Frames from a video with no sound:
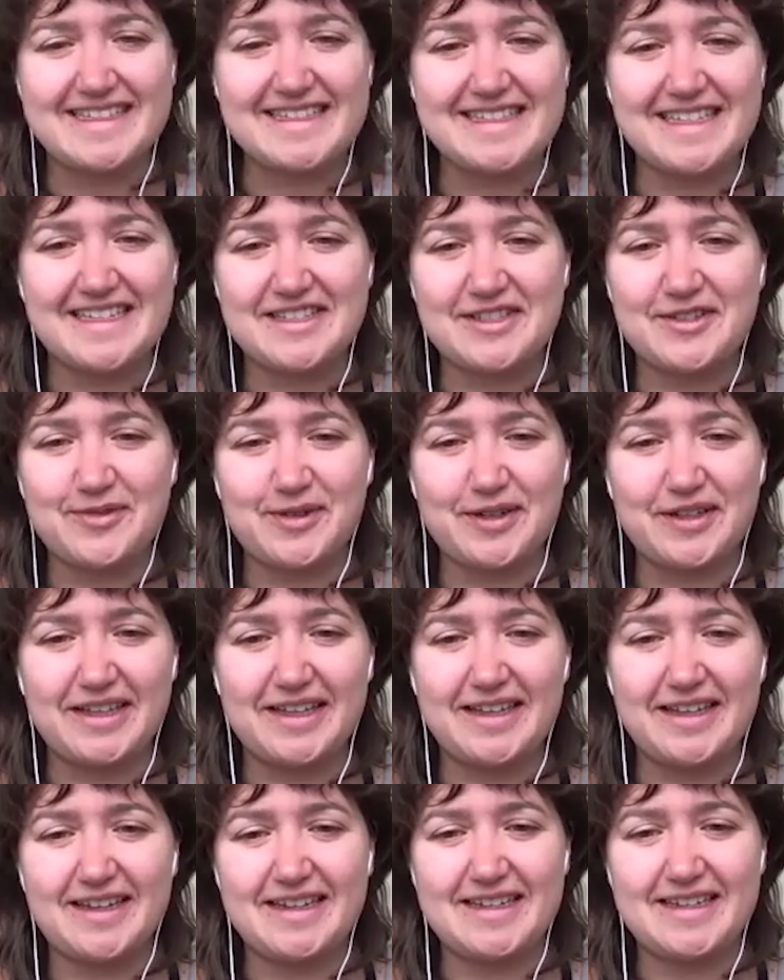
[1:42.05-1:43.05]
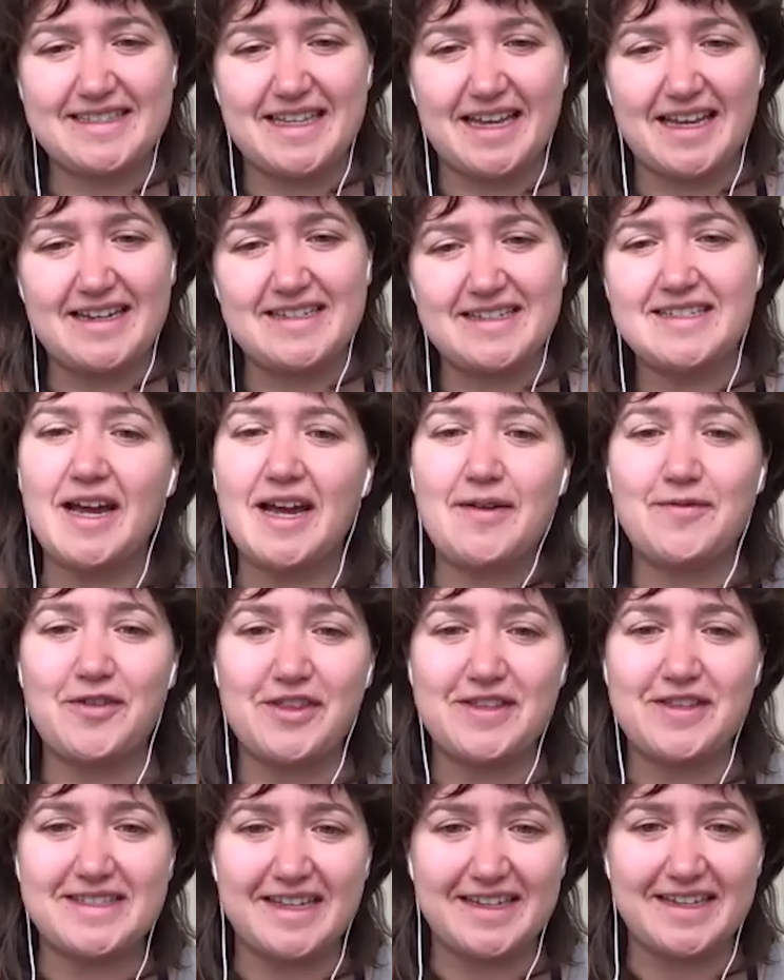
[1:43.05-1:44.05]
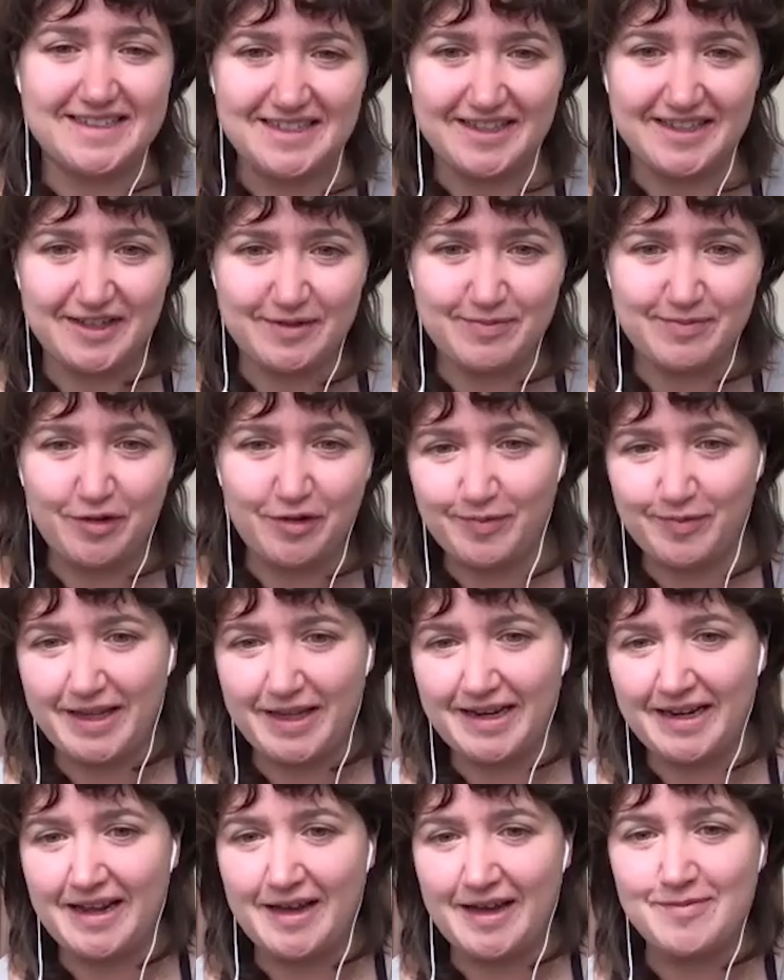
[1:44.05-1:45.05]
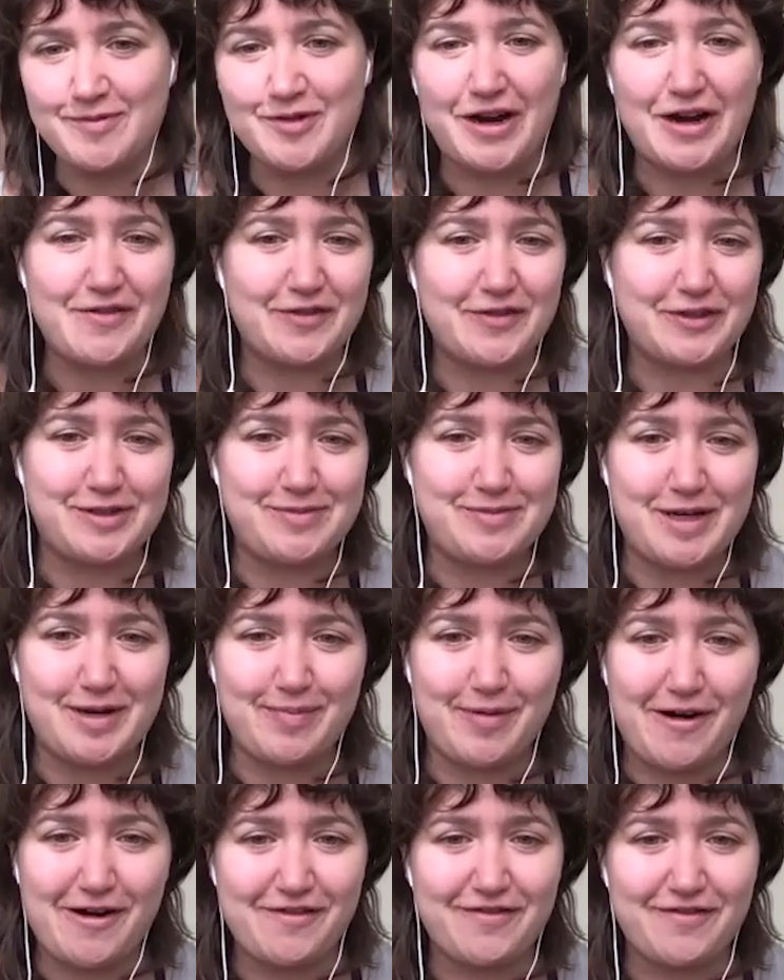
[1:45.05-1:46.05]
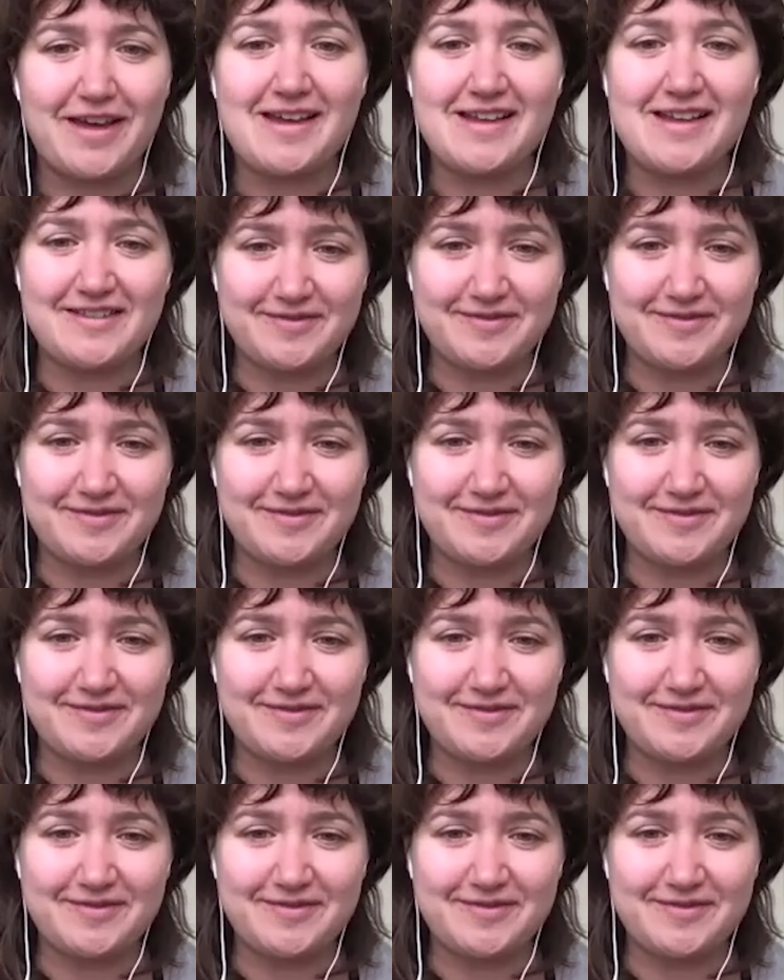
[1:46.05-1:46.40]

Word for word: It's a really exciting time for the psychedelic movement, and I'm grateful to be a part of it.